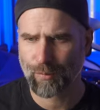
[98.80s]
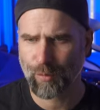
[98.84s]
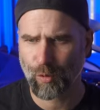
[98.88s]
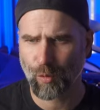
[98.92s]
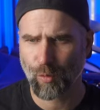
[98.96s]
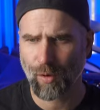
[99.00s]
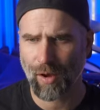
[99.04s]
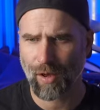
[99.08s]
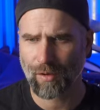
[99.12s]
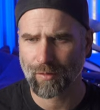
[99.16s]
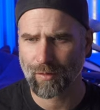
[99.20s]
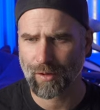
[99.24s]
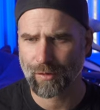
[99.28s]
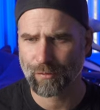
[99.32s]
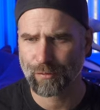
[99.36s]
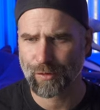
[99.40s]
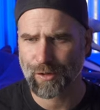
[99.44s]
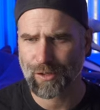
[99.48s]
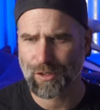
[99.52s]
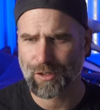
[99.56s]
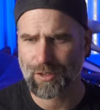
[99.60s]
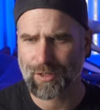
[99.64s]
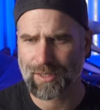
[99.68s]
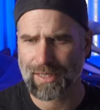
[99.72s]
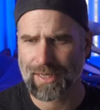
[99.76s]
brewhouse
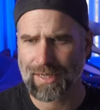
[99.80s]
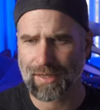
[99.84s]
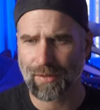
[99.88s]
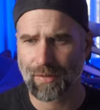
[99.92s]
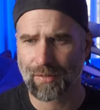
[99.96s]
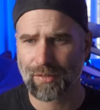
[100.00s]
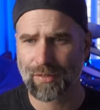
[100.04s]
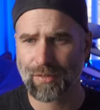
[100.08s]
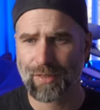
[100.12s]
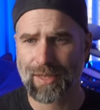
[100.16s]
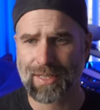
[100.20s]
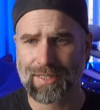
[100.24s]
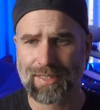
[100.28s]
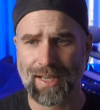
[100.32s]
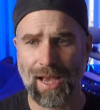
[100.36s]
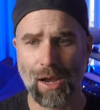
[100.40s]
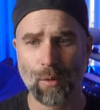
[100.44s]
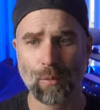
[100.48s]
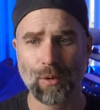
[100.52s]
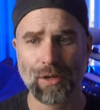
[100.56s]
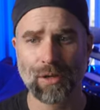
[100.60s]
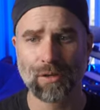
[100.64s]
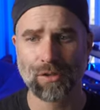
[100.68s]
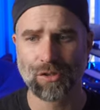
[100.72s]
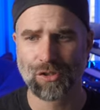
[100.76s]
efficiency, this I
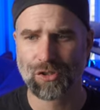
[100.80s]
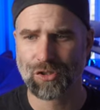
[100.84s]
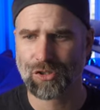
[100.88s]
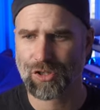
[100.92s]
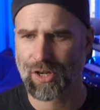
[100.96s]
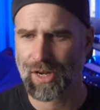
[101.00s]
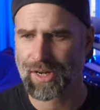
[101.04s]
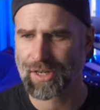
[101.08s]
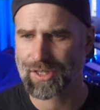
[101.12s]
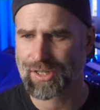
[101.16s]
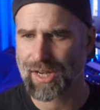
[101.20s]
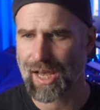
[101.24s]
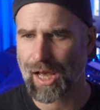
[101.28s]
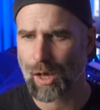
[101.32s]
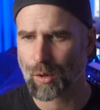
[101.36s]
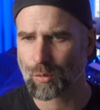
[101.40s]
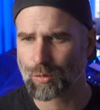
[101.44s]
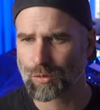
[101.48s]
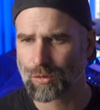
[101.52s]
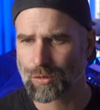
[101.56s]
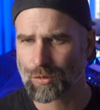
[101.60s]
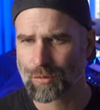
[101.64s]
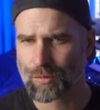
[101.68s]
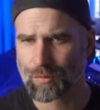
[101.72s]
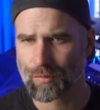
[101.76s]
will change
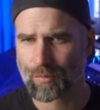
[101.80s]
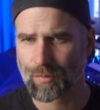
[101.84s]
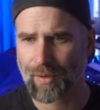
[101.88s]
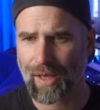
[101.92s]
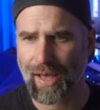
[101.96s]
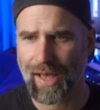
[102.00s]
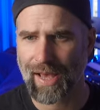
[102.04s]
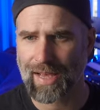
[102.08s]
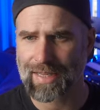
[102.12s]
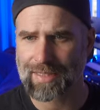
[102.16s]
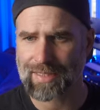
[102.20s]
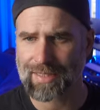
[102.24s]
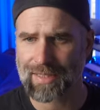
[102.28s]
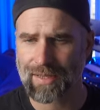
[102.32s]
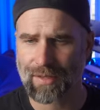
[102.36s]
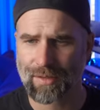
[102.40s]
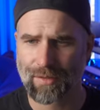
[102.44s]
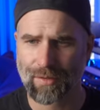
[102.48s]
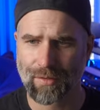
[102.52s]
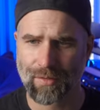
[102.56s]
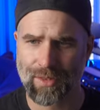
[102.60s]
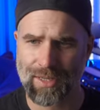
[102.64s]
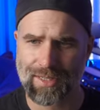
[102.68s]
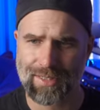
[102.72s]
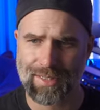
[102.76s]
out as
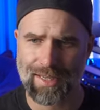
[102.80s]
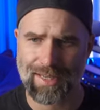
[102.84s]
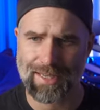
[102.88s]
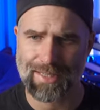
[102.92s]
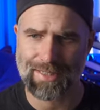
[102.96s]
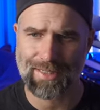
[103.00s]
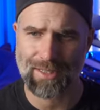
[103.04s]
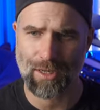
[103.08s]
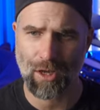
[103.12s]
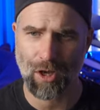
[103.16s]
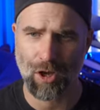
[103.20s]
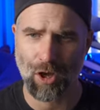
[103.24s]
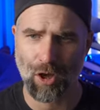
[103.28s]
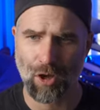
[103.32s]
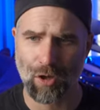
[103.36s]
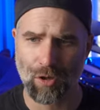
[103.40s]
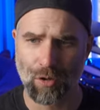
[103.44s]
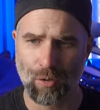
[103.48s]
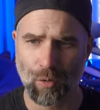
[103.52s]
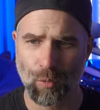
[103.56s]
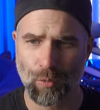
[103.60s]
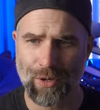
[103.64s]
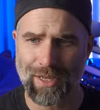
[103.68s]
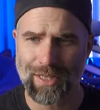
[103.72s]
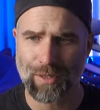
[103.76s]
this is a
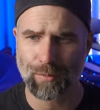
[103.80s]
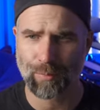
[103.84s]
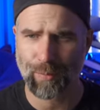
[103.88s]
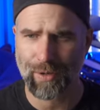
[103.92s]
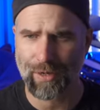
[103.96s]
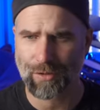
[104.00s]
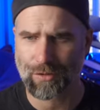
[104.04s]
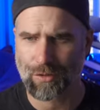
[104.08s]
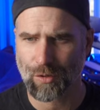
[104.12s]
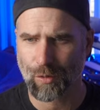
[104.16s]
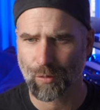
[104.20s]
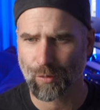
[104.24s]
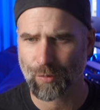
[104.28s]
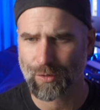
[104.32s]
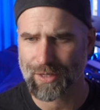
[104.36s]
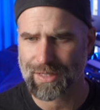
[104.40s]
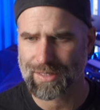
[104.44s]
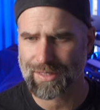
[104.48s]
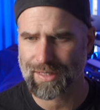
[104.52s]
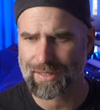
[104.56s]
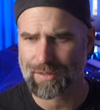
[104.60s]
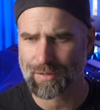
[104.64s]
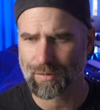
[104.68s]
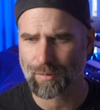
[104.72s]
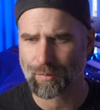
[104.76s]
wheat beer. So
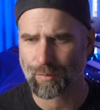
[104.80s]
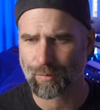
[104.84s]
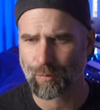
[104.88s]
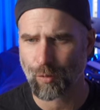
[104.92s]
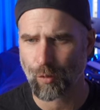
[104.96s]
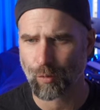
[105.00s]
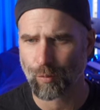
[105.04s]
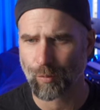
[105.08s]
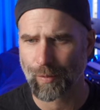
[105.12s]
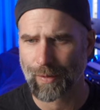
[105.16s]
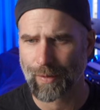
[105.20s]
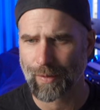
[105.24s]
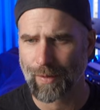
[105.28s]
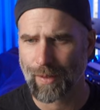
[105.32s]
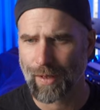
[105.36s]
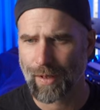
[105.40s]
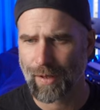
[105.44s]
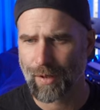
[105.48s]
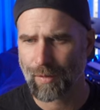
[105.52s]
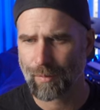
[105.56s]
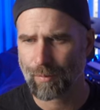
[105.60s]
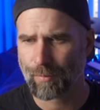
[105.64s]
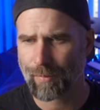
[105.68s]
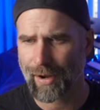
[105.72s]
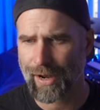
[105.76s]
this is probably
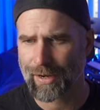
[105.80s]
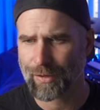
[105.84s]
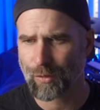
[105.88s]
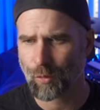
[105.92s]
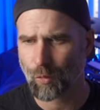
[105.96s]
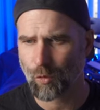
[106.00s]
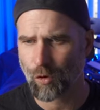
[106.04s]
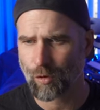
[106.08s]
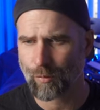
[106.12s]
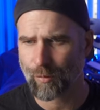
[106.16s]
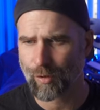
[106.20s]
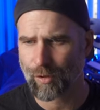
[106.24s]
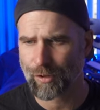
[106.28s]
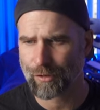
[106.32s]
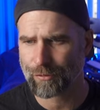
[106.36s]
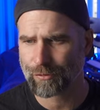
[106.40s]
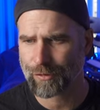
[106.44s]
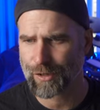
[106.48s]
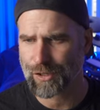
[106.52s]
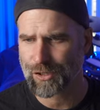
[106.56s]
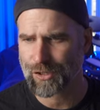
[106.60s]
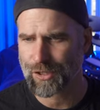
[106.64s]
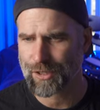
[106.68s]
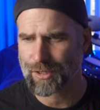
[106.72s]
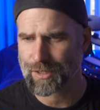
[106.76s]
my normal
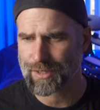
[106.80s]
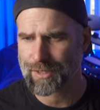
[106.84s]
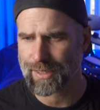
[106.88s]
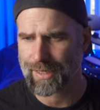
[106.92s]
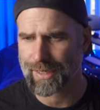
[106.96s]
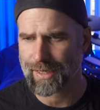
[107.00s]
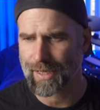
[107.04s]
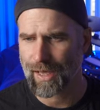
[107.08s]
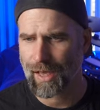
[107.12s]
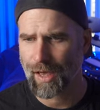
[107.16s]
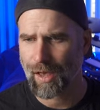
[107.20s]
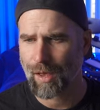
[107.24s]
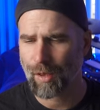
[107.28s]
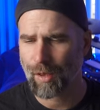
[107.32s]
efficiency,